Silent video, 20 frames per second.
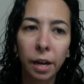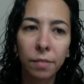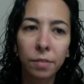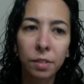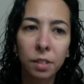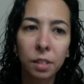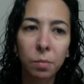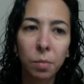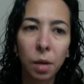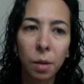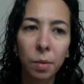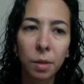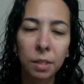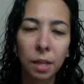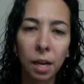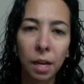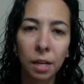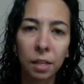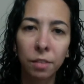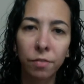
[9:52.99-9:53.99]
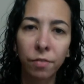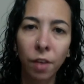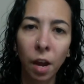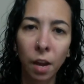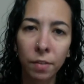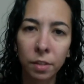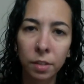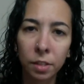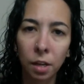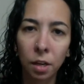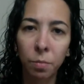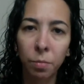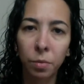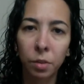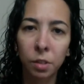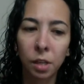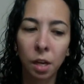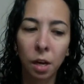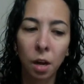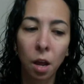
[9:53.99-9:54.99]
I've seen maybe as high as 5 as
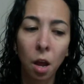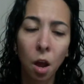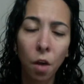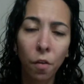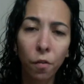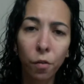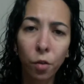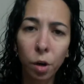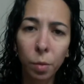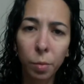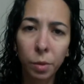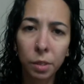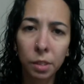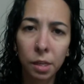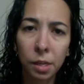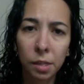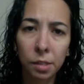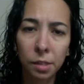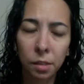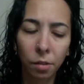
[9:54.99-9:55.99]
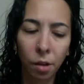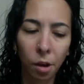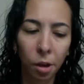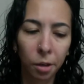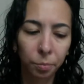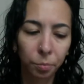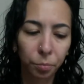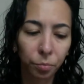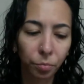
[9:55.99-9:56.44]
10%. 40% is a lot.